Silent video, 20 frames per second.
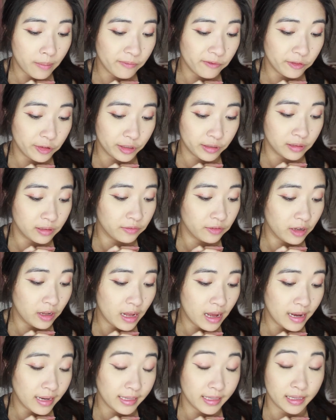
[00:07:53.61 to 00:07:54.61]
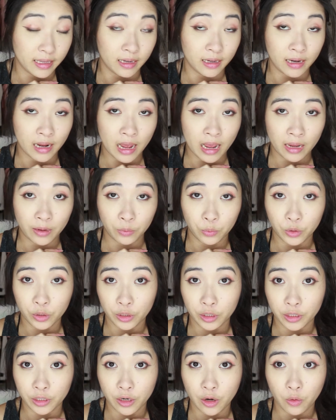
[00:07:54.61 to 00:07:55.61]
First of all, I said I
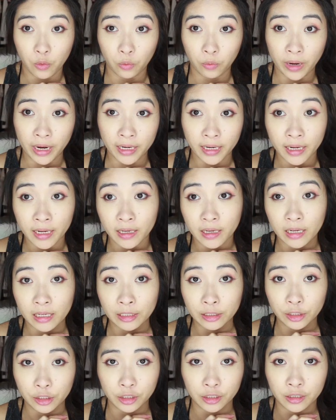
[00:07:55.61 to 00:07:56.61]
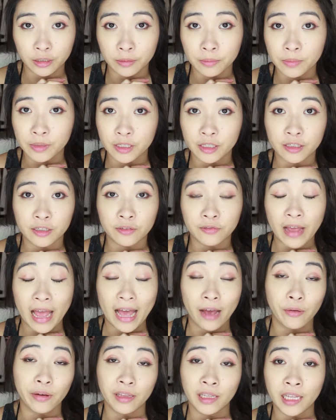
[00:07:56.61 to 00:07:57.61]
would rate it in terms of
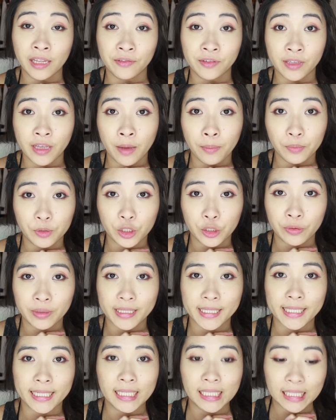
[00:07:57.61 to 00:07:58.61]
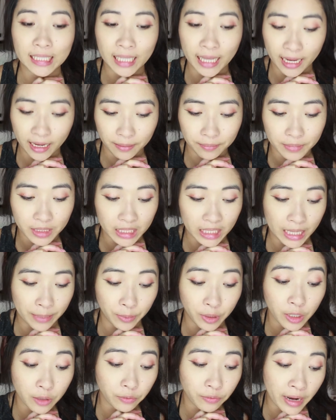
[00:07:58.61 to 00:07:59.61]
how it lives up to its claims, and I'm
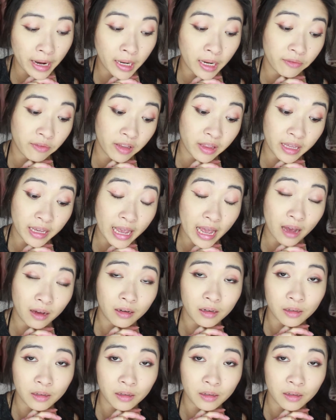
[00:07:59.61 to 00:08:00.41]
gonna rank everything out